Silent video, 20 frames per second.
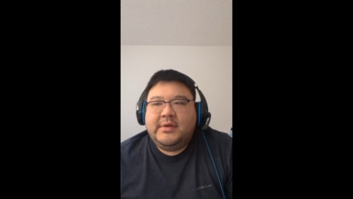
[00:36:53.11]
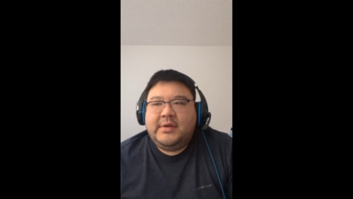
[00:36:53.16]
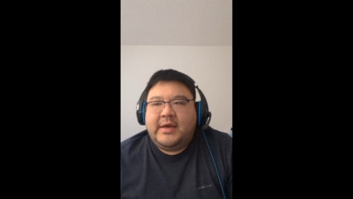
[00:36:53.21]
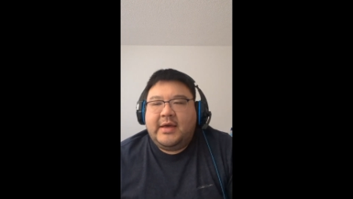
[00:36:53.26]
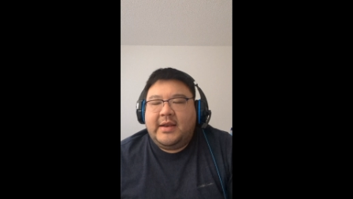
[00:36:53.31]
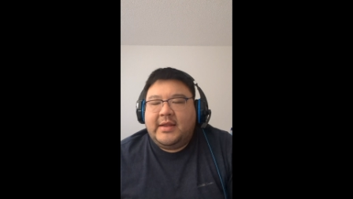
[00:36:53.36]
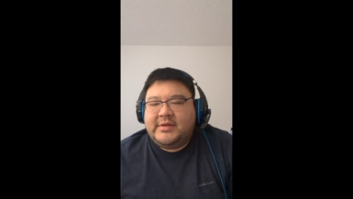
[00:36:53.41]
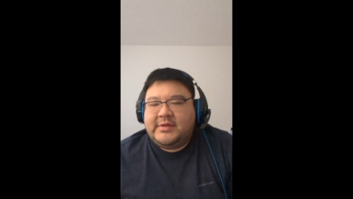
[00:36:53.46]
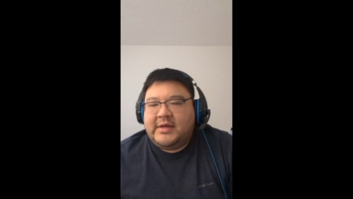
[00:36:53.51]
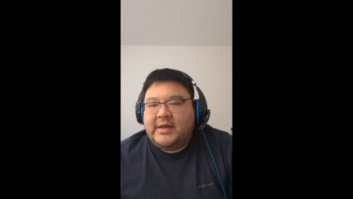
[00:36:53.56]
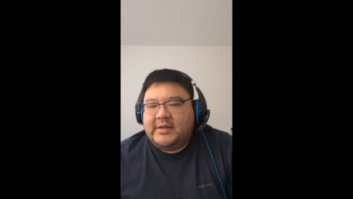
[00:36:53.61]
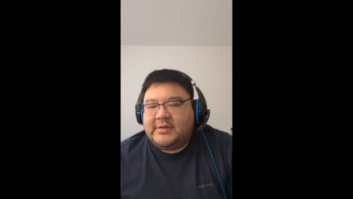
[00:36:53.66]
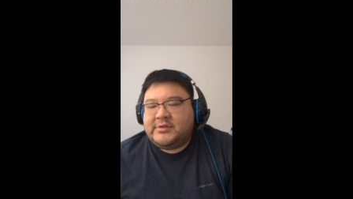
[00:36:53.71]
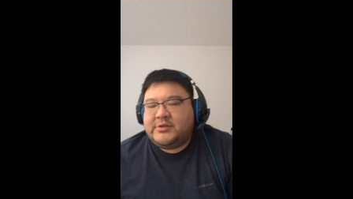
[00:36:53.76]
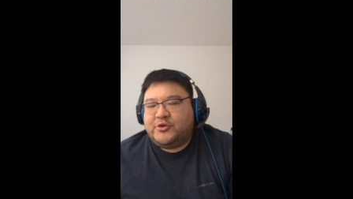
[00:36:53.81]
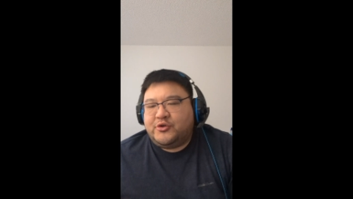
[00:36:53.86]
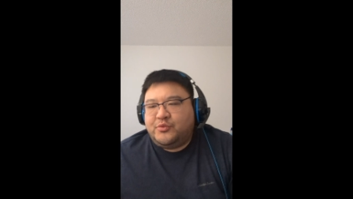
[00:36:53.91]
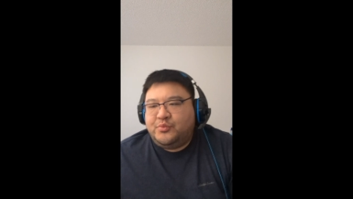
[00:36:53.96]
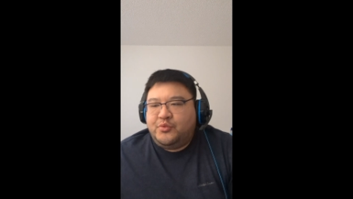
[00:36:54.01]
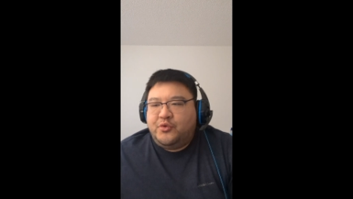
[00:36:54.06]
And at
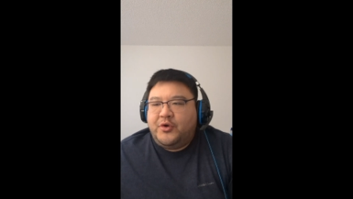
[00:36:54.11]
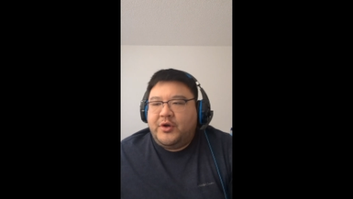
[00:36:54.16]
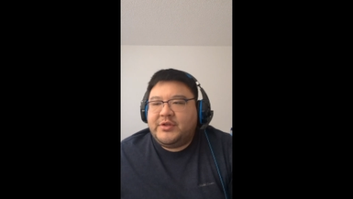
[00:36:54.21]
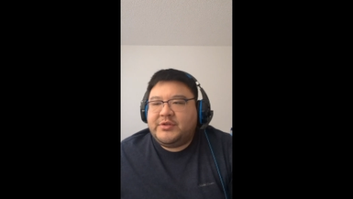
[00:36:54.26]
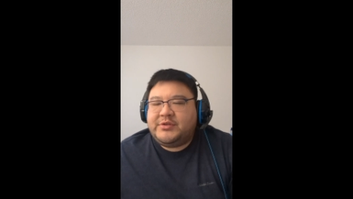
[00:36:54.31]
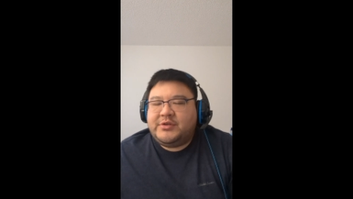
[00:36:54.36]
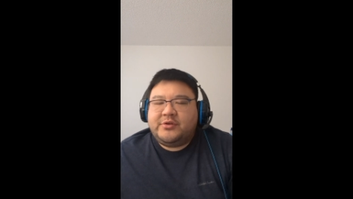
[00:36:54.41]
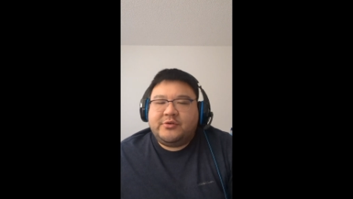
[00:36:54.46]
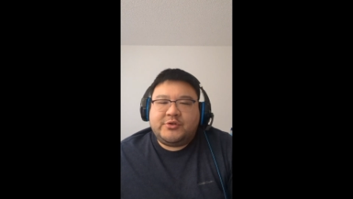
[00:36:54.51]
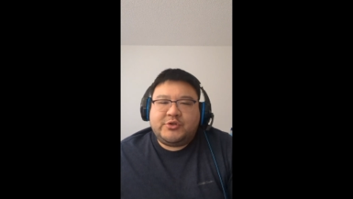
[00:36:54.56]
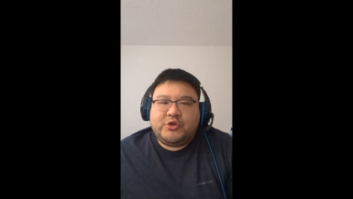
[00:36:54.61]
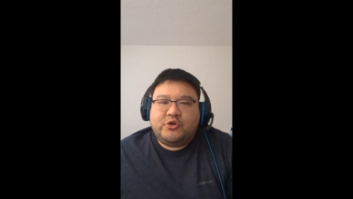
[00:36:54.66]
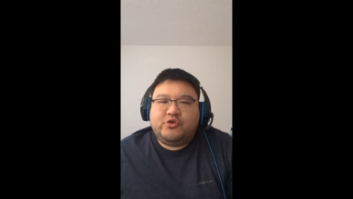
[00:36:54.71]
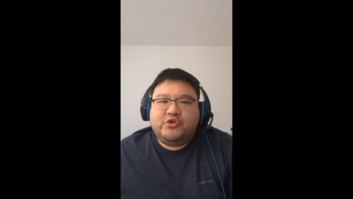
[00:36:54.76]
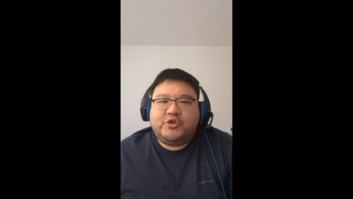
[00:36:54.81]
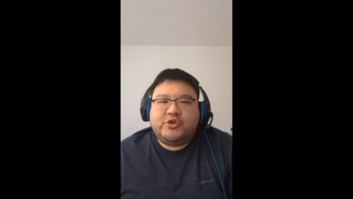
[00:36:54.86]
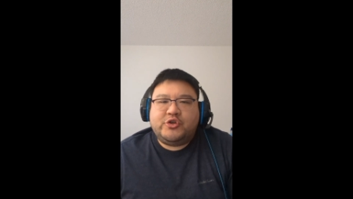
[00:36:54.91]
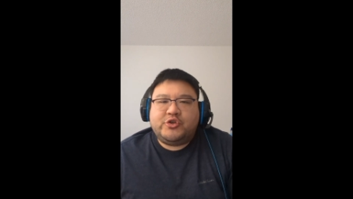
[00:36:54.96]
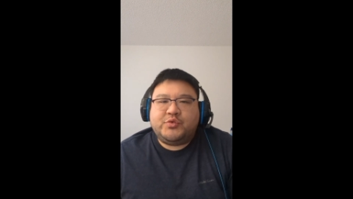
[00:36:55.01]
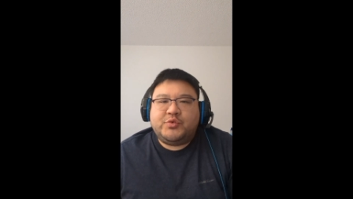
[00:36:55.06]
certain points,
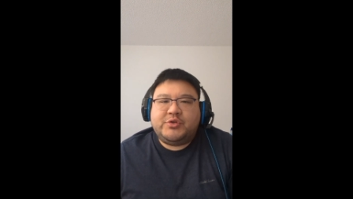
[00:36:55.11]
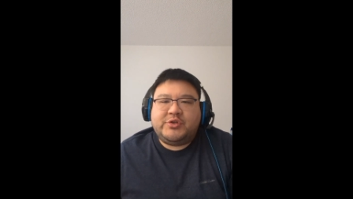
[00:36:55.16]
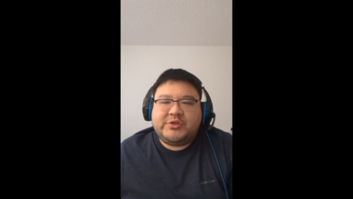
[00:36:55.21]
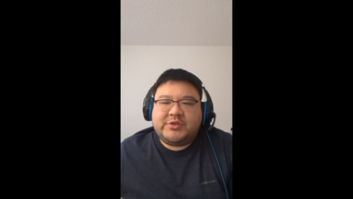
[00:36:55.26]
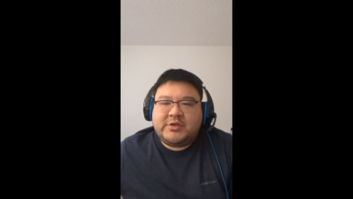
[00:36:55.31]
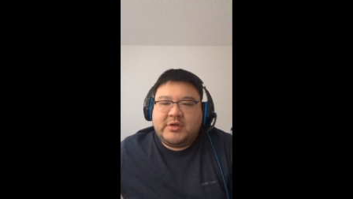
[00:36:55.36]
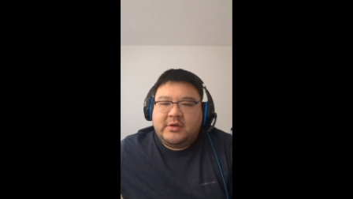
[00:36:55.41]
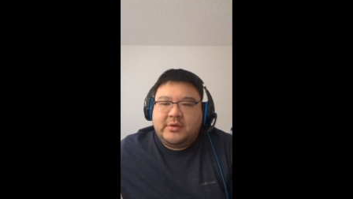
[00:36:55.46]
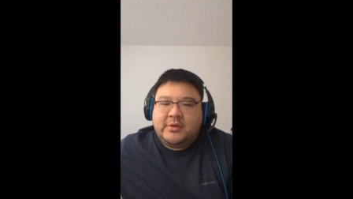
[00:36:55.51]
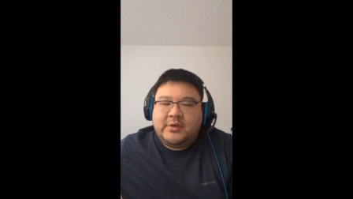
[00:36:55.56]
soldiers would just